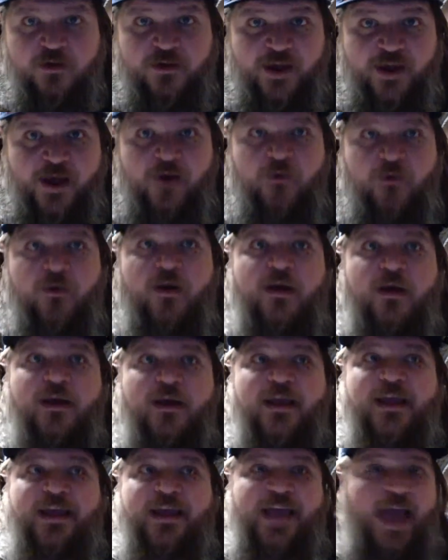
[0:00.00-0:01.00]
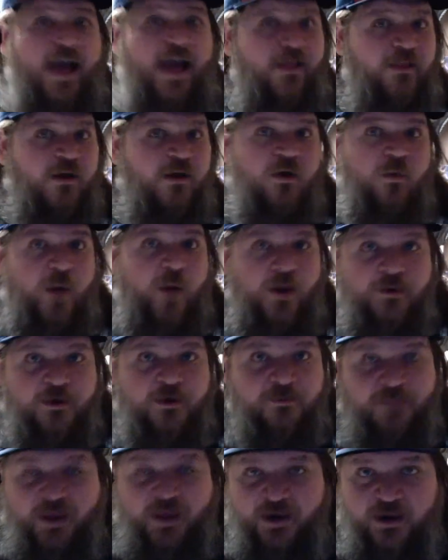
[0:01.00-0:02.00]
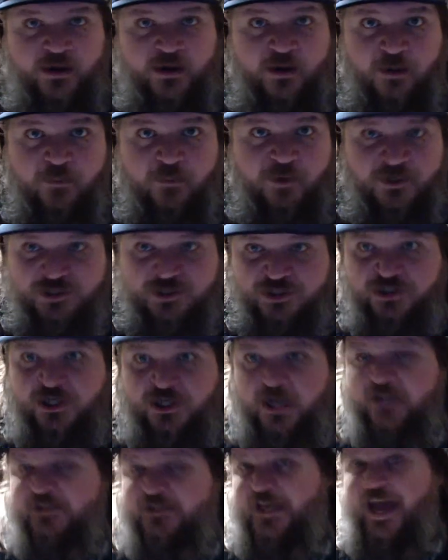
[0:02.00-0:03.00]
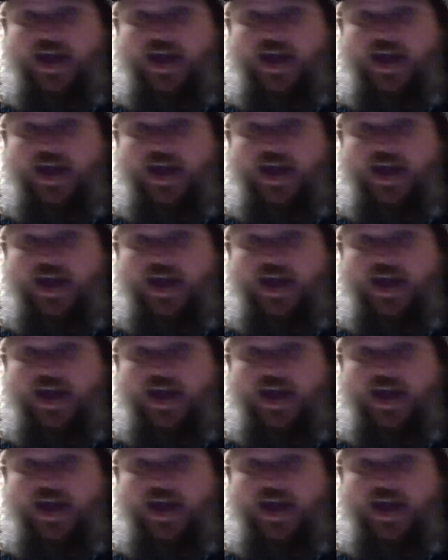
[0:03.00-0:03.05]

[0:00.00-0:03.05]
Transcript: Now, Gallo wound up getting a bunch of shots.